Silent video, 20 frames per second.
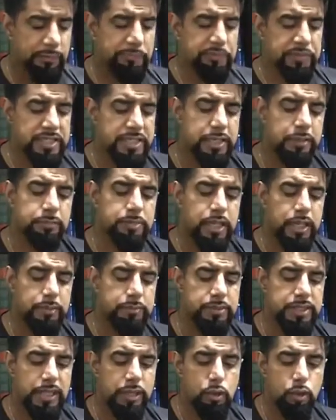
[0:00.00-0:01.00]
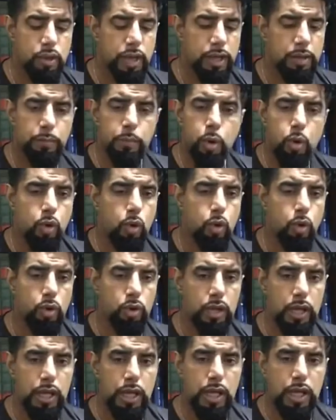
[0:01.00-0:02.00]
Sometimes they look at a book called
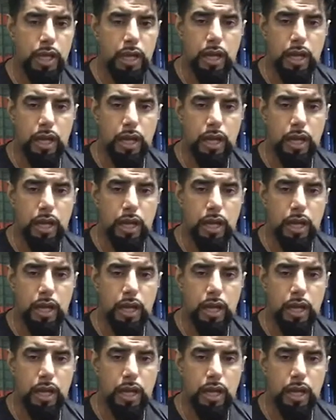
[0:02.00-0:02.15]
uh,